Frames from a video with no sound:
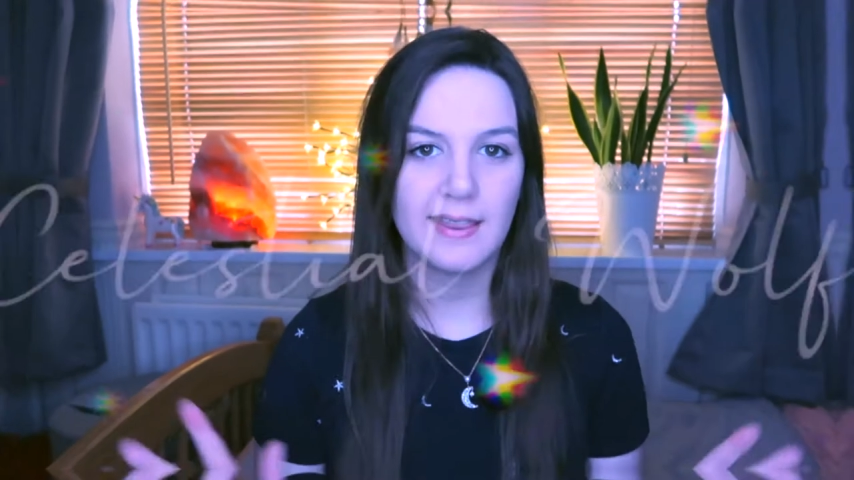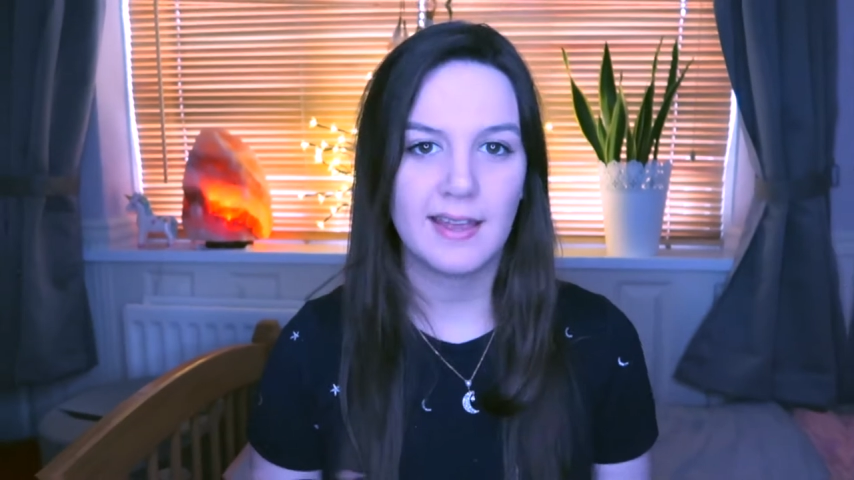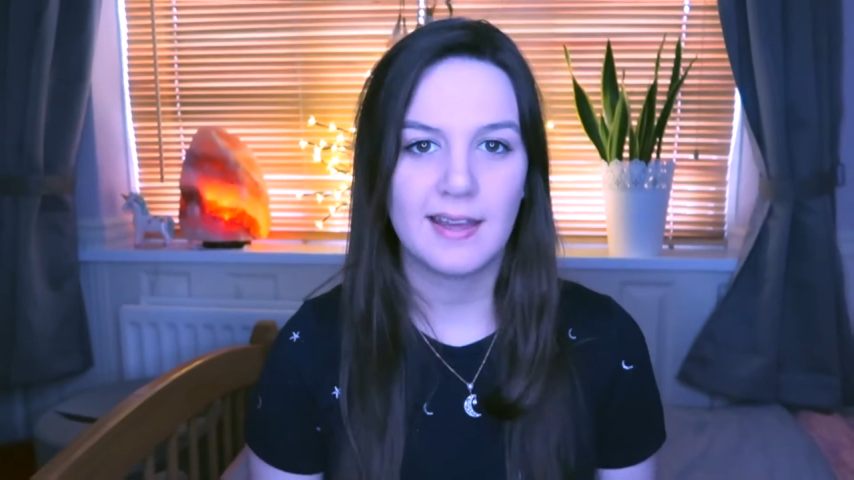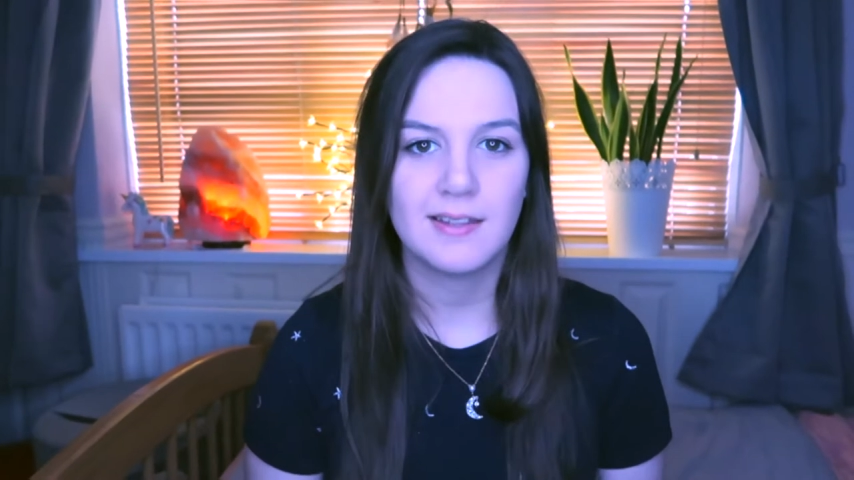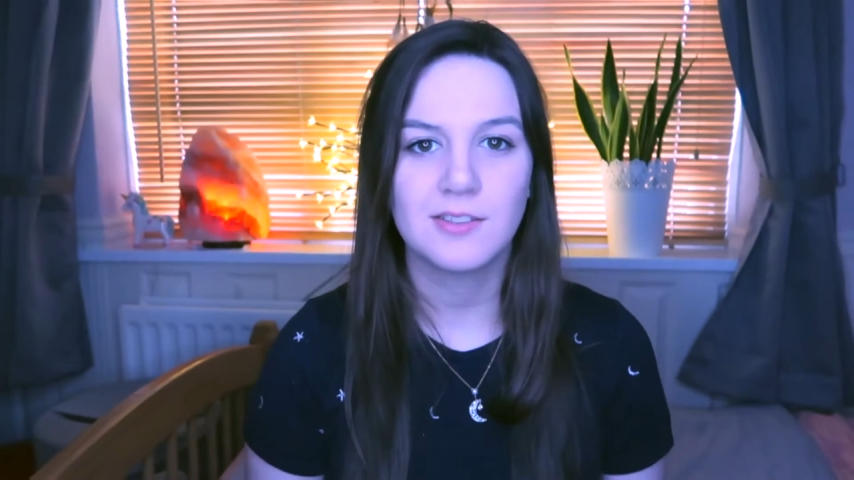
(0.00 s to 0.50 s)

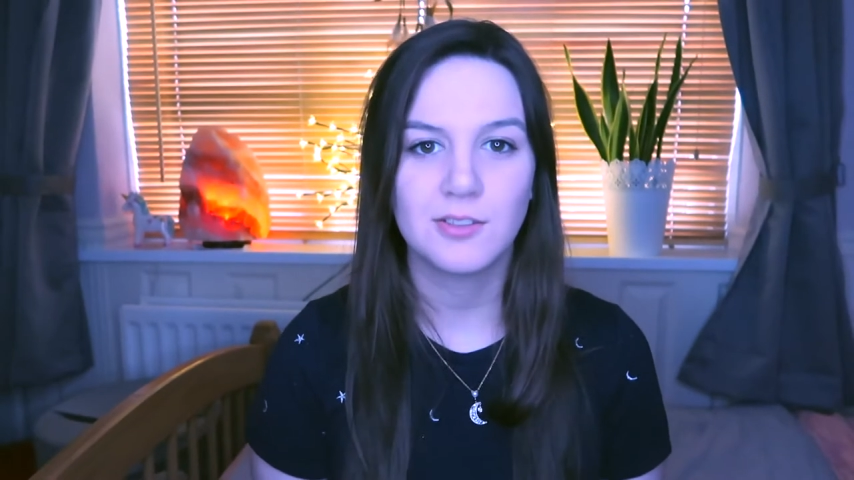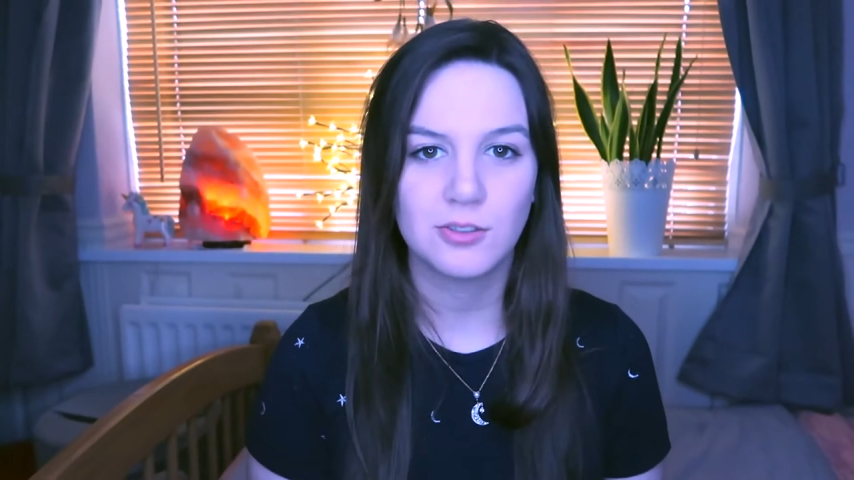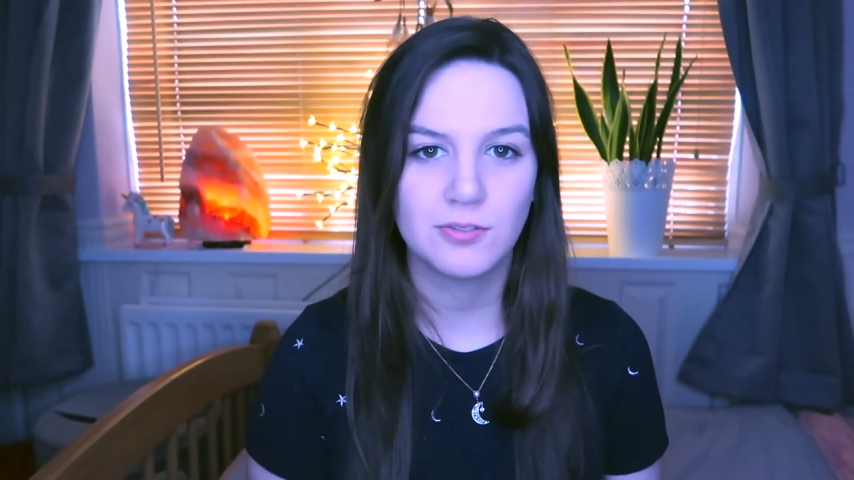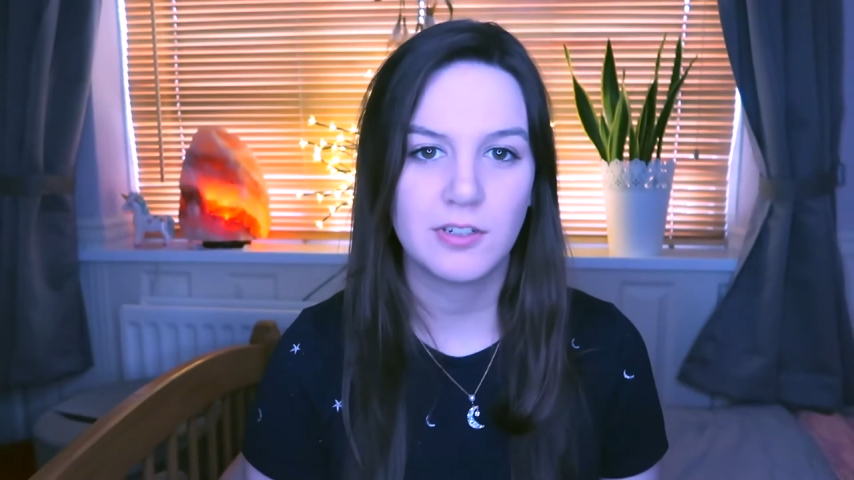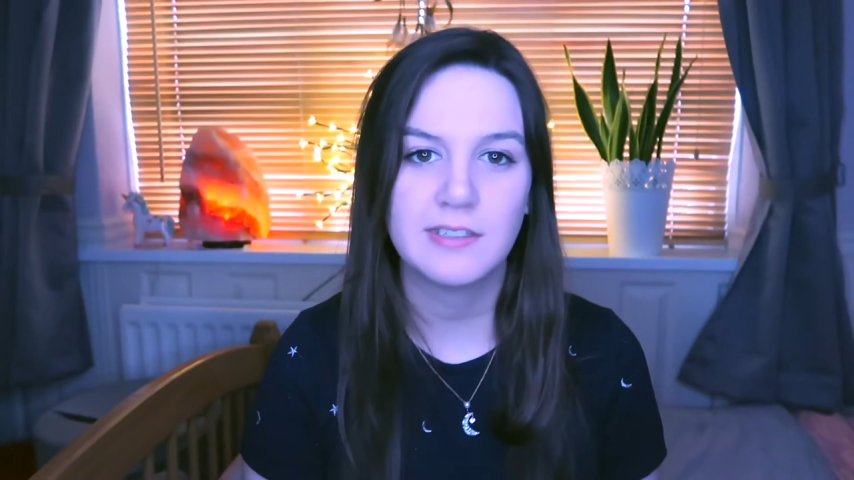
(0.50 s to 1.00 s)
Hi there,
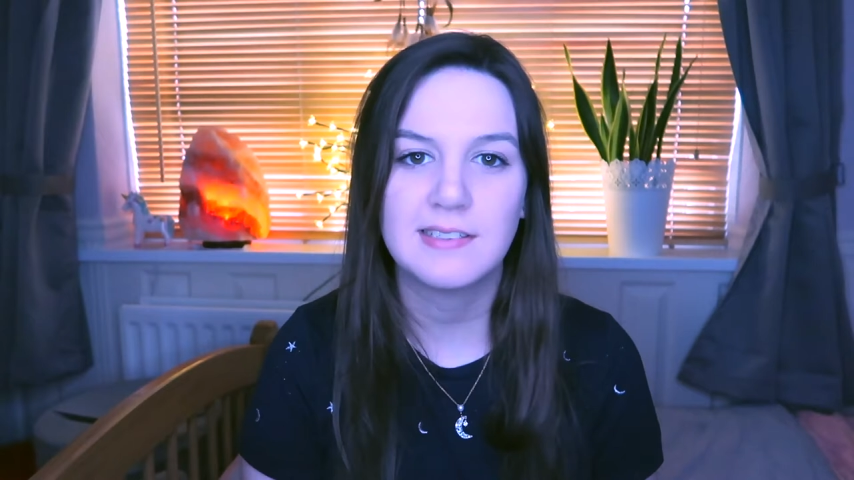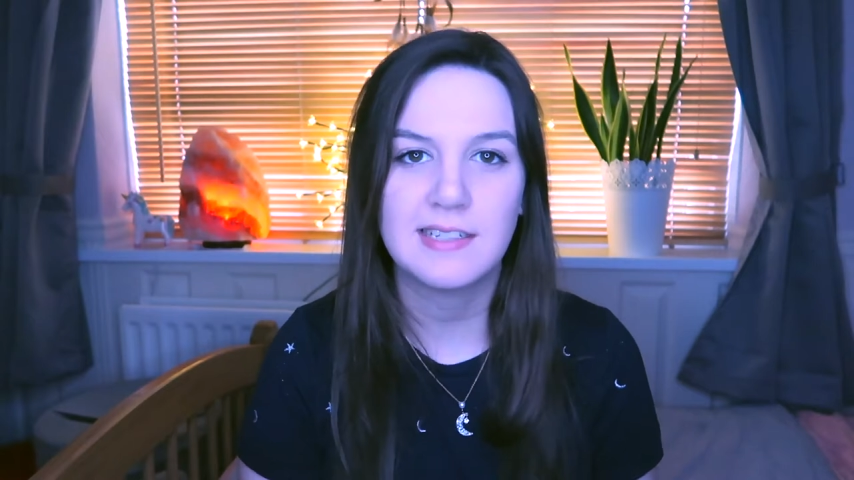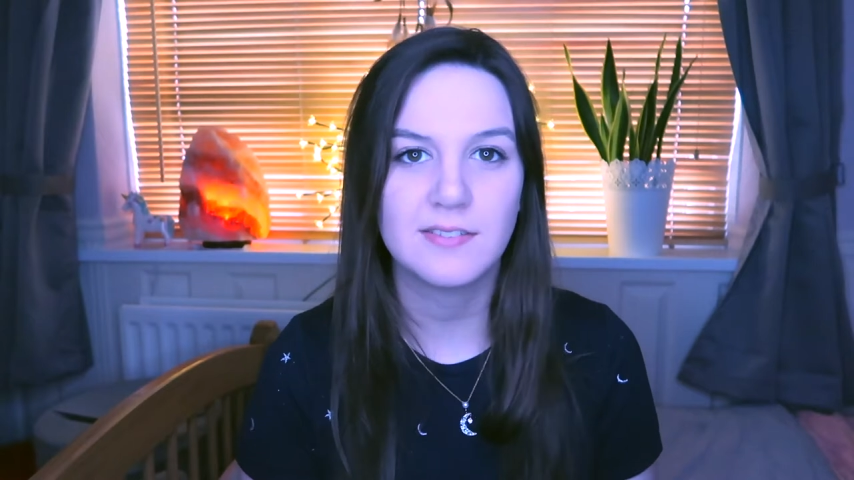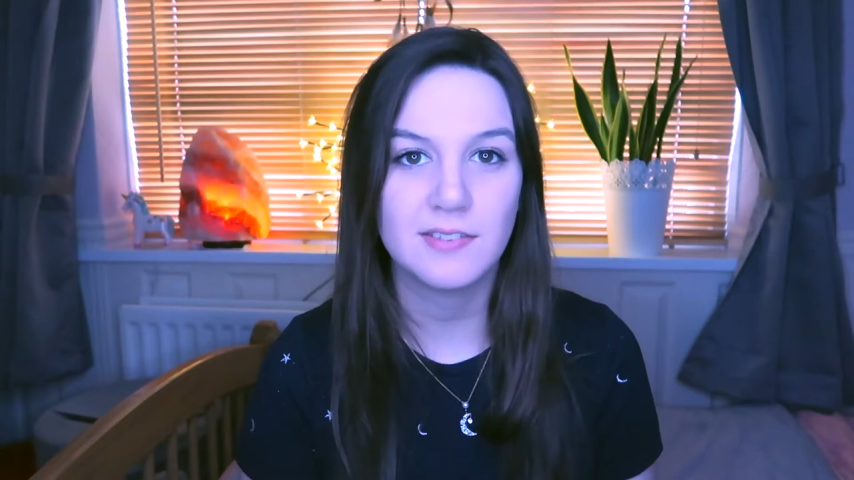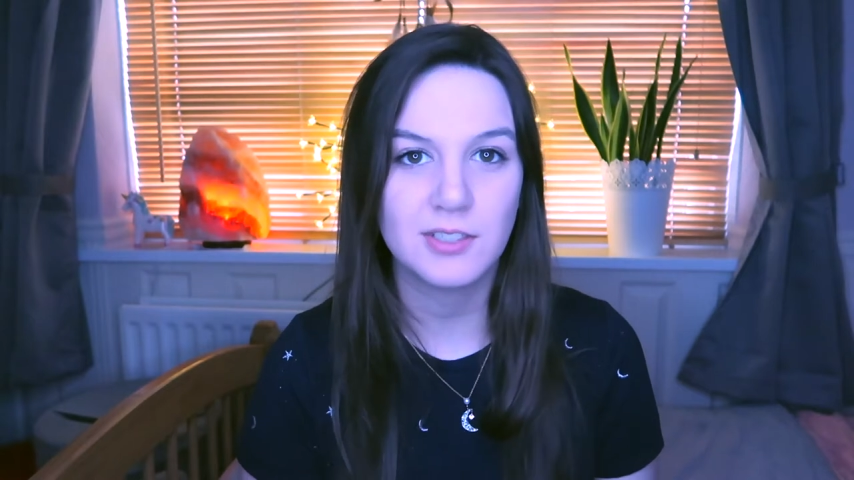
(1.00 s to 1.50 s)
so for
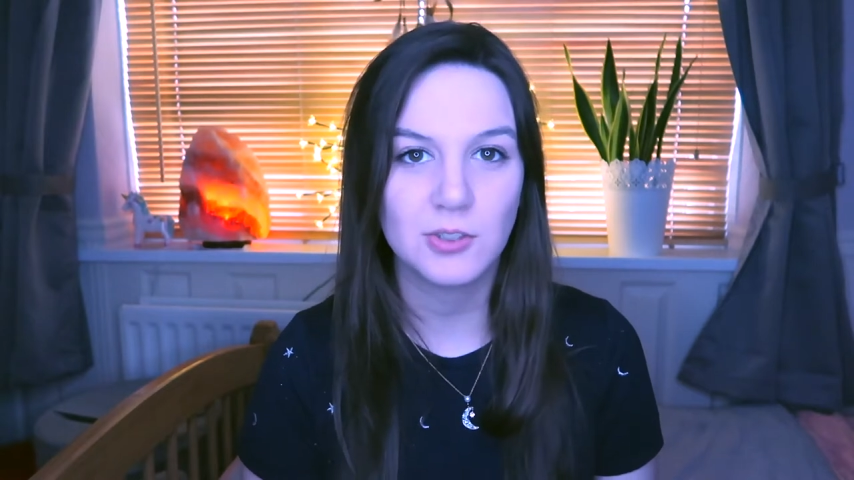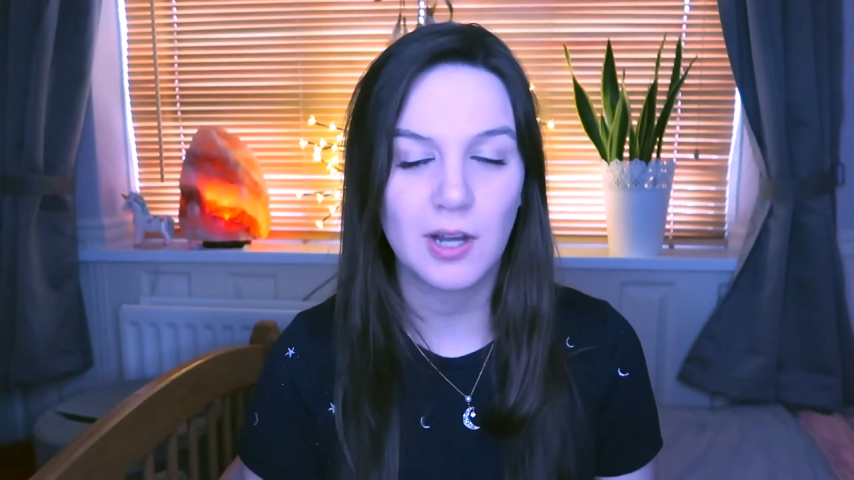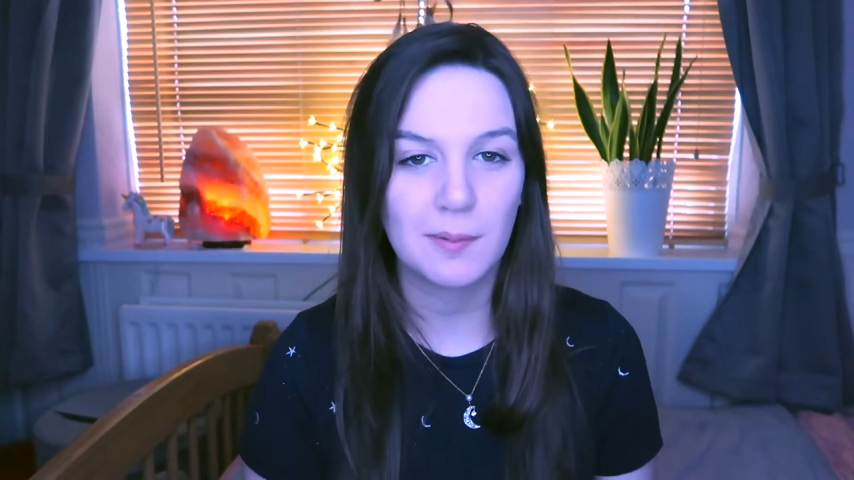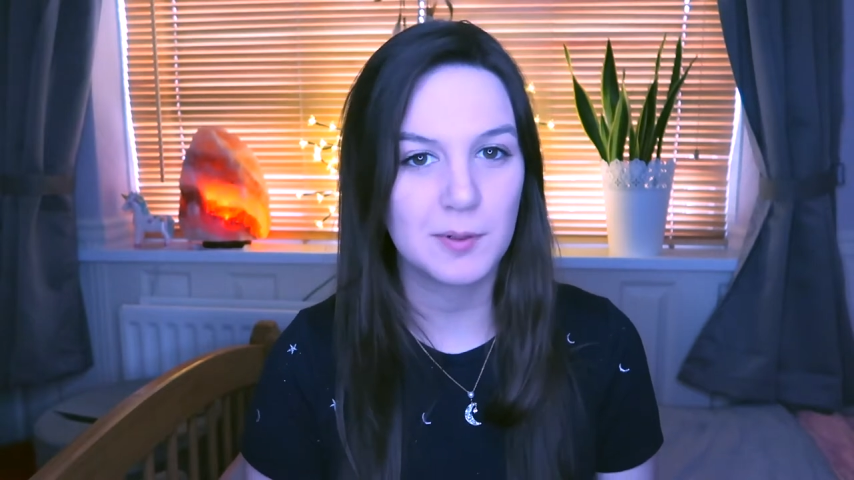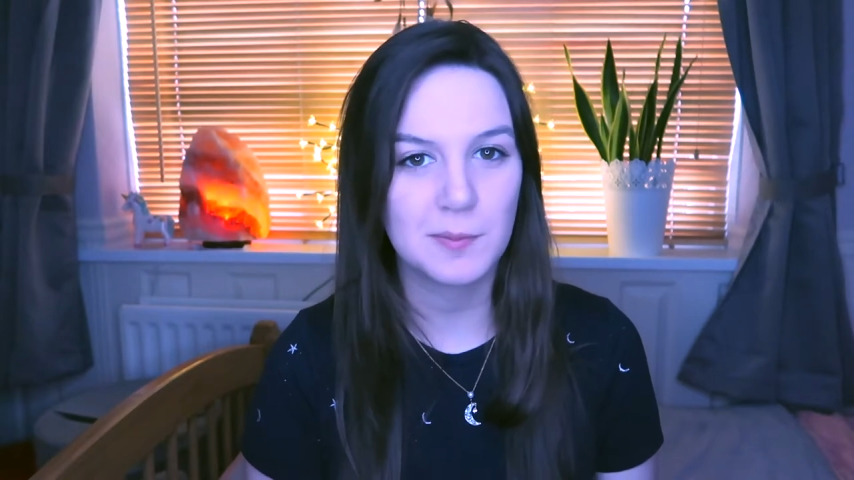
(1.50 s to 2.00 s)
today's
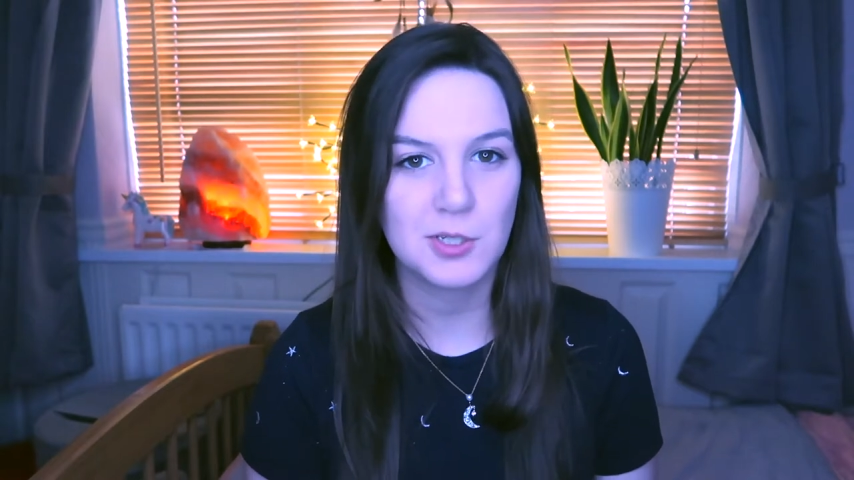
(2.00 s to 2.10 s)
video I'm going to